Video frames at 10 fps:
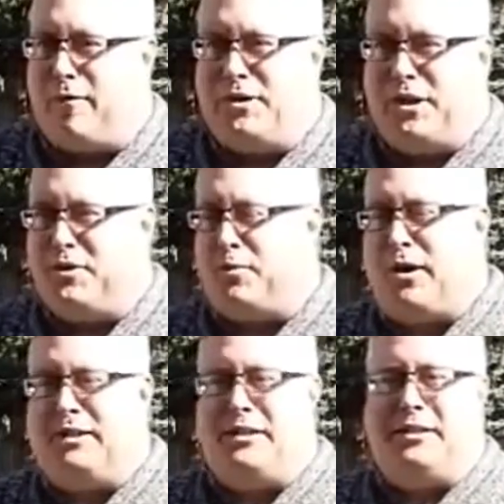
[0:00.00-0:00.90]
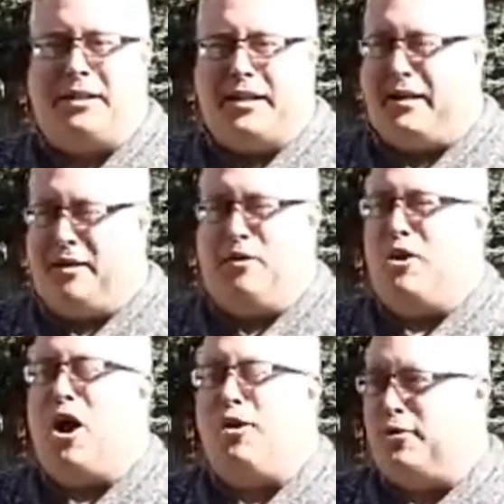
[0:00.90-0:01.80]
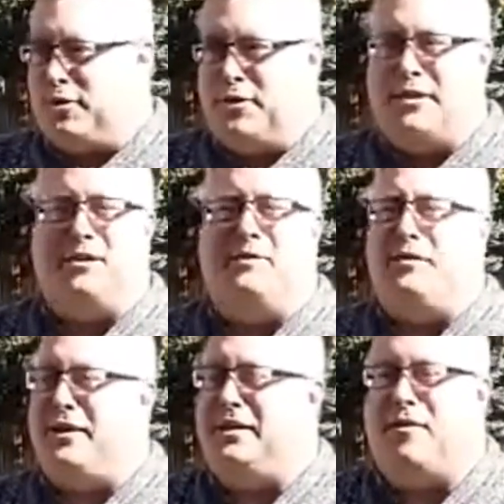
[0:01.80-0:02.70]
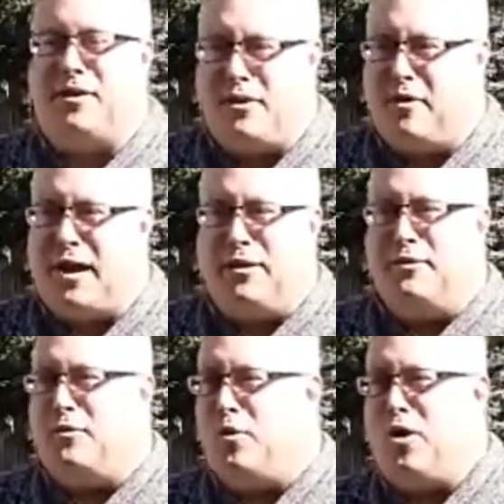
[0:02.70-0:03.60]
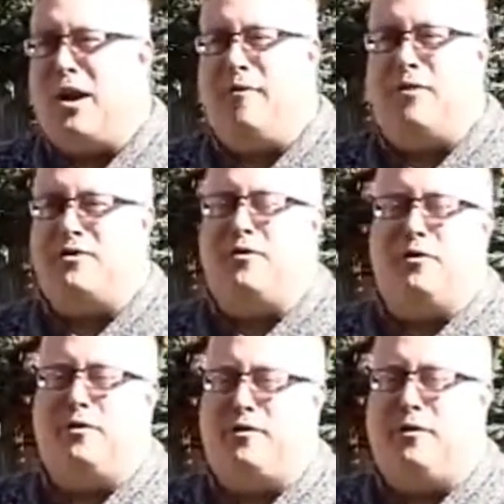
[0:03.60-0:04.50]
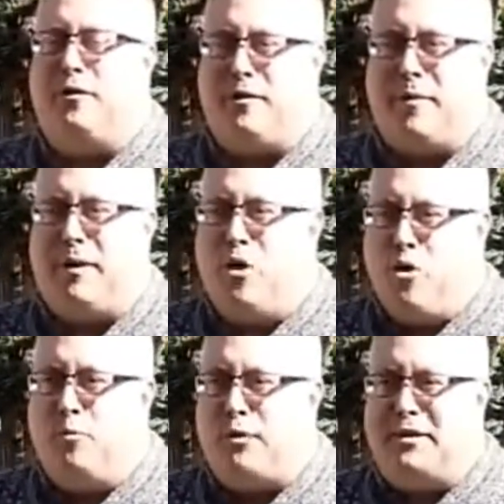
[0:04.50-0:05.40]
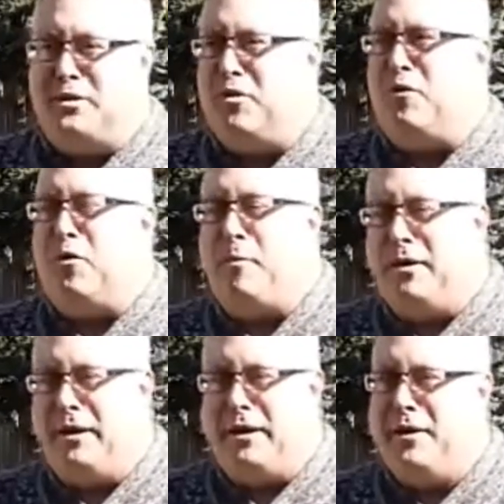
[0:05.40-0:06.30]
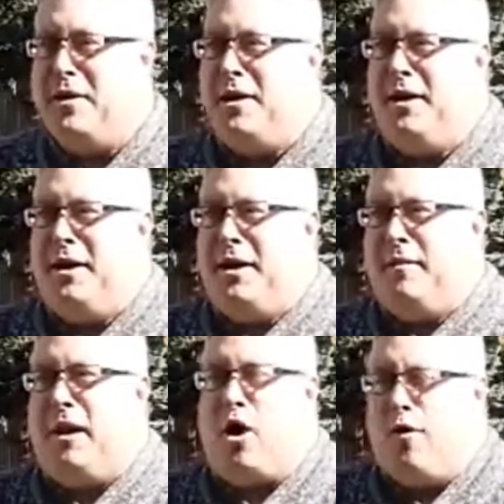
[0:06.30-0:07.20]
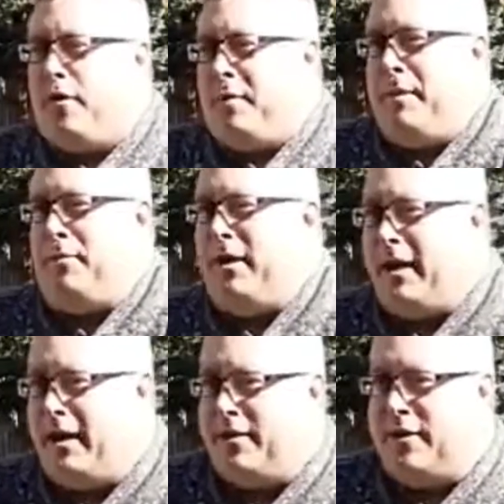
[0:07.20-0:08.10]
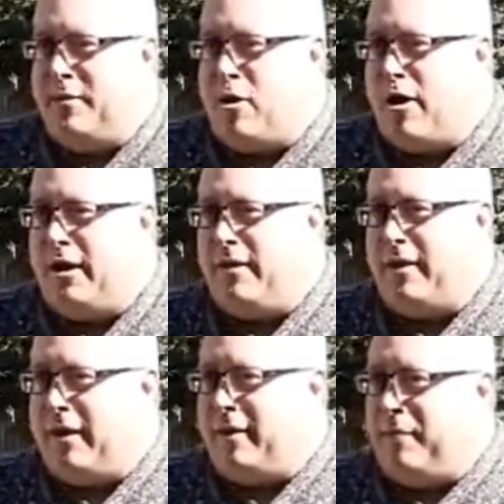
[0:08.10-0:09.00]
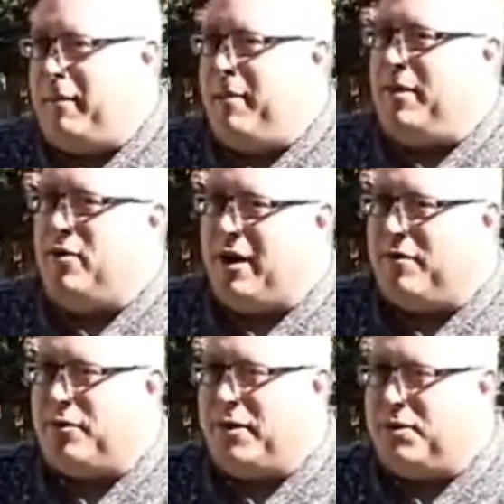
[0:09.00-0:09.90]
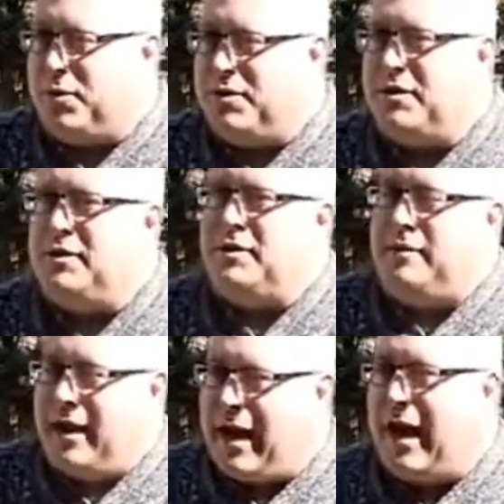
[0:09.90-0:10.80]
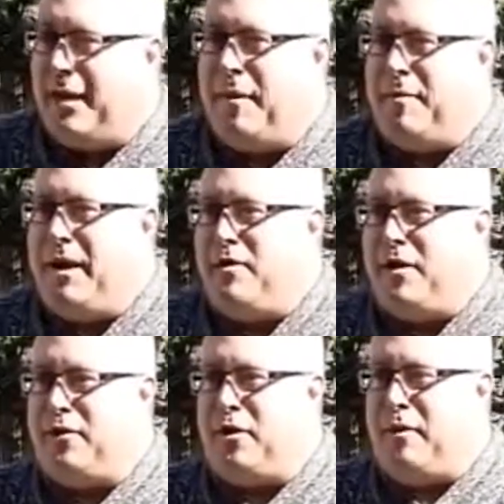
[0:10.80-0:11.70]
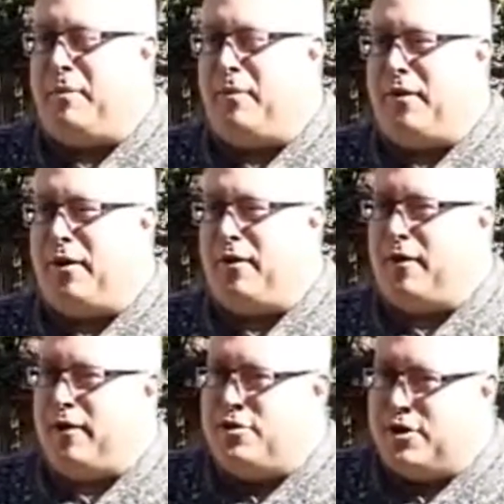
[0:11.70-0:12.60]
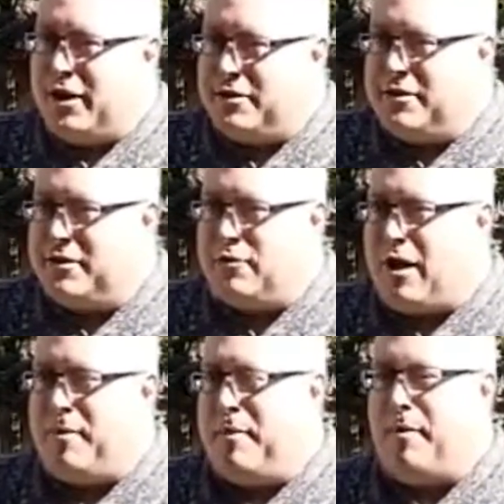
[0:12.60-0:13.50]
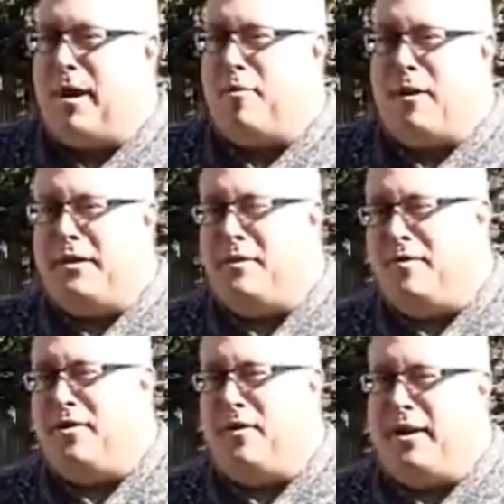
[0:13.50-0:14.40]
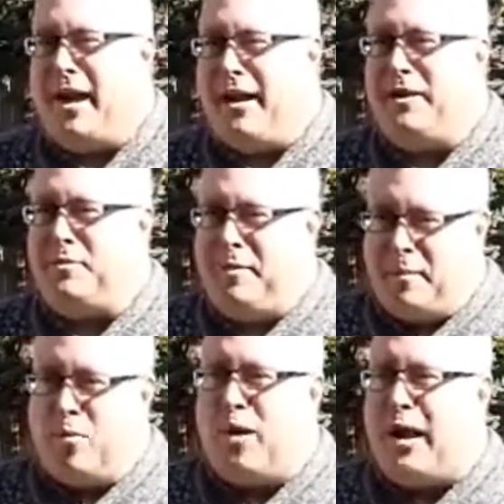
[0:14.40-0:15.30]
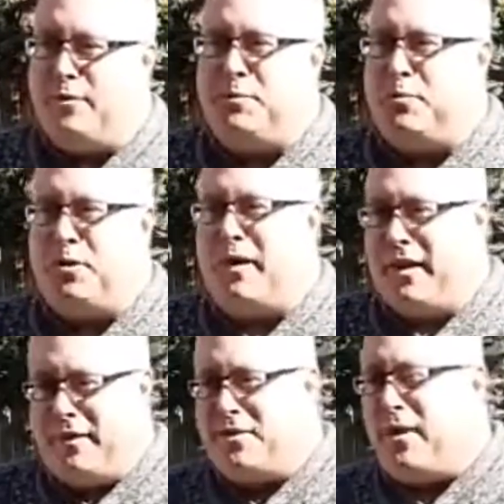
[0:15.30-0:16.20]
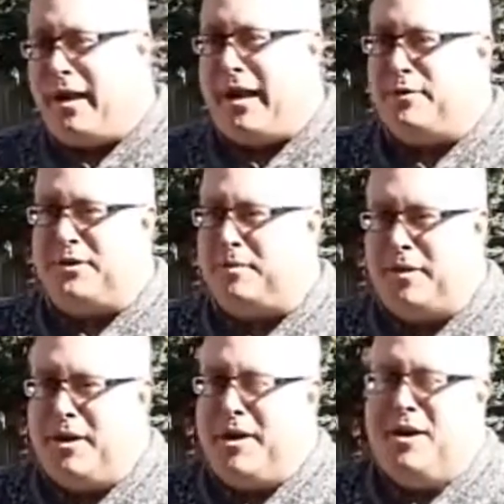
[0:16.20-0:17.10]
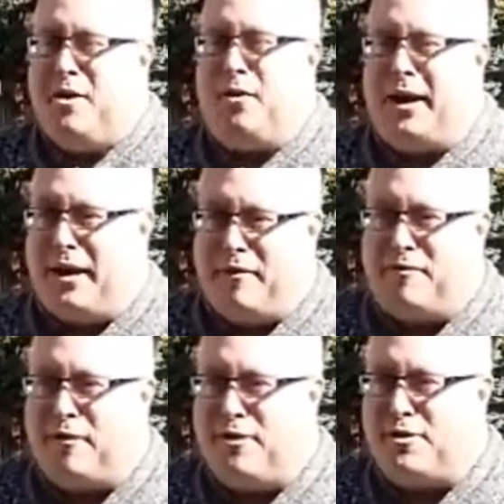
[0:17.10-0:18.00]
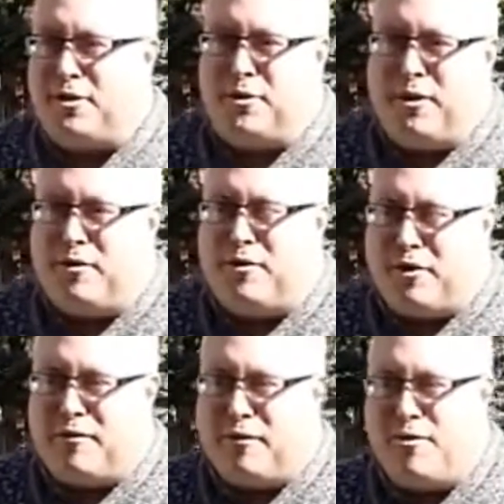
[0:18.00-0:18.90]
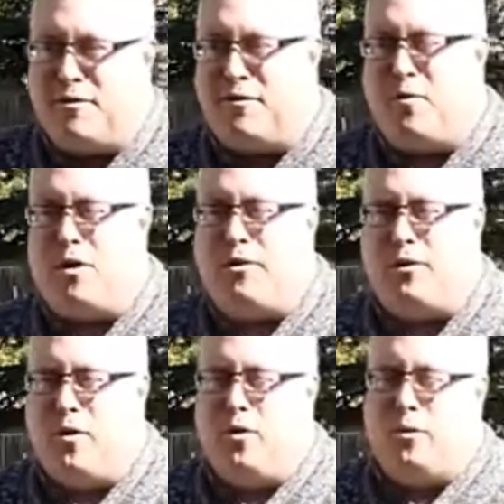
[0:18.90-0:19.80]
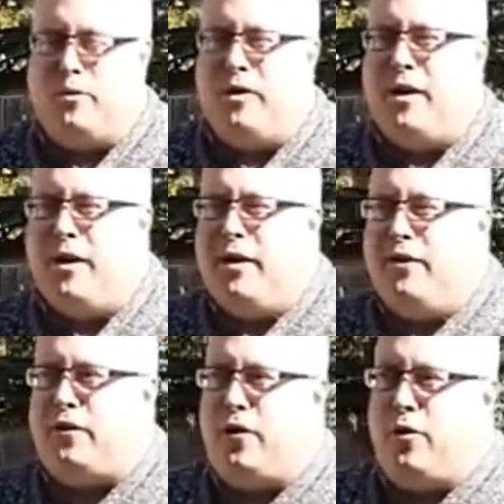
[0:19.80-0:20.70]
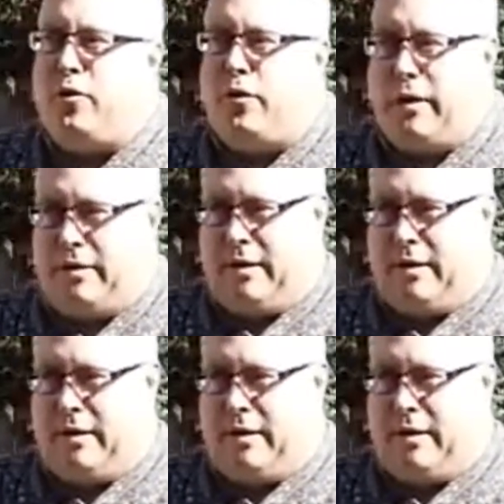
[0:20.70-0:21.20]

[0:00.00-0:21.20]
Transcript: average house price is, condos are $650,000, $700,000, where your average full family home price is over $1 million. Are there people getting into the market that maybe don't have the resources? Yeah, I mean, I think there are people that are just scraping by. Reminds me of the early 80s when people were house poor. They had these great houses, but only had enough furniture, could only afford enough furniture for 1 or 2 homes. So,